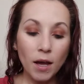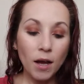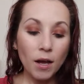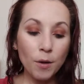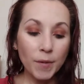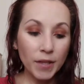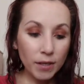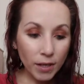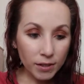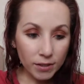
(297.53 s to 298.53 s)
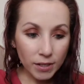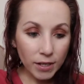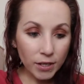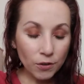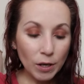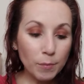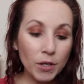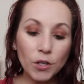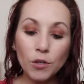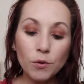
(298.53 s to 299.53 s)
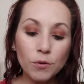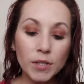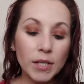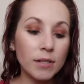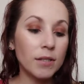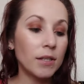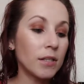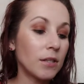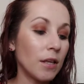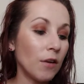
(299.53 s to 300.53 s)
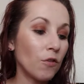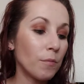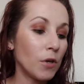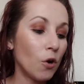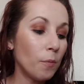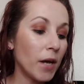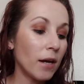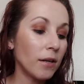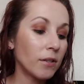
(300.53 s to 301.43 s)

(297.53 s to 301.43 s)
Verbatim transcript: Um, the next thing in here that I'm going to use is this thing from Nomad.